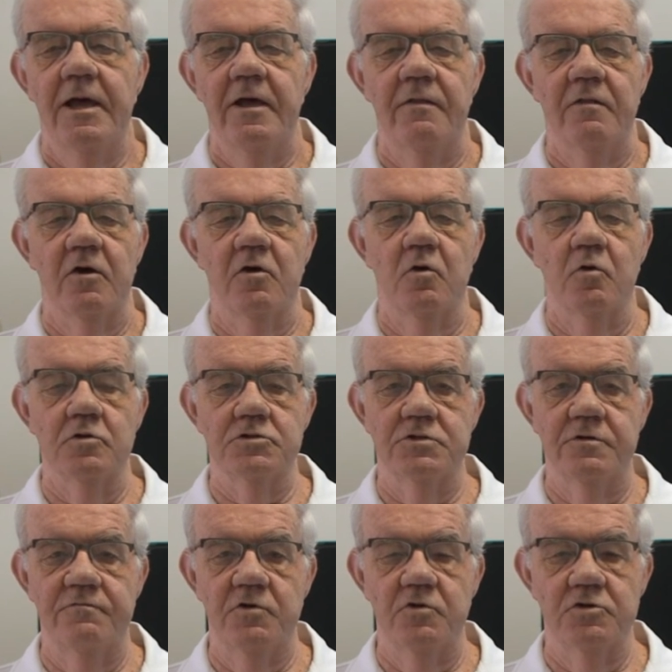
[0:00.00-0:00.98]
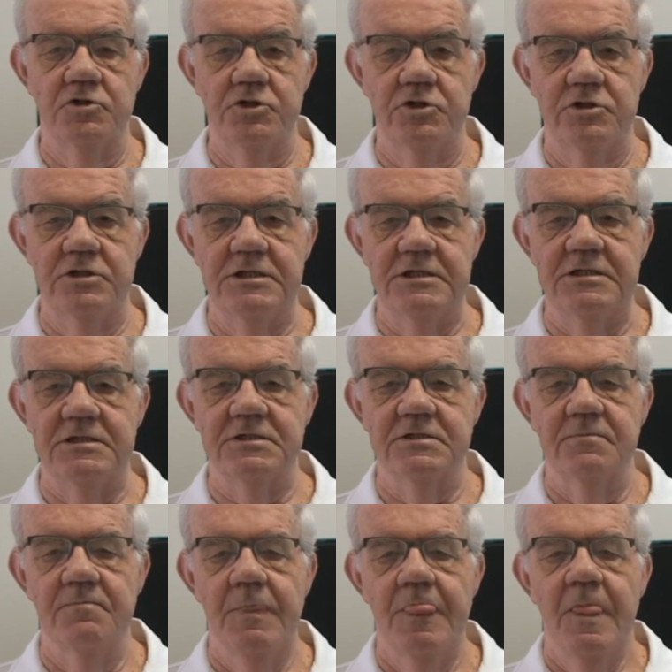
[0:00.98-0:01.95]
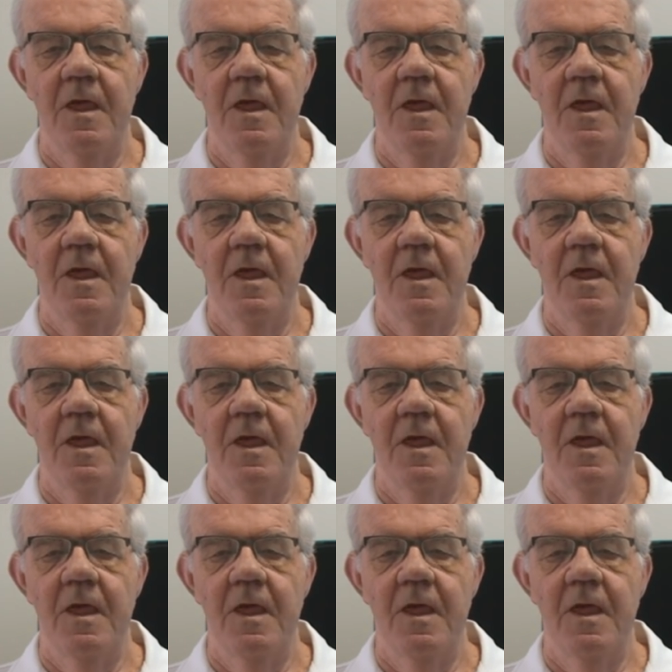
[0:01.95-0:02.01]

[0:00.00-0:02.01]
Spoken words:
in the course of your duties.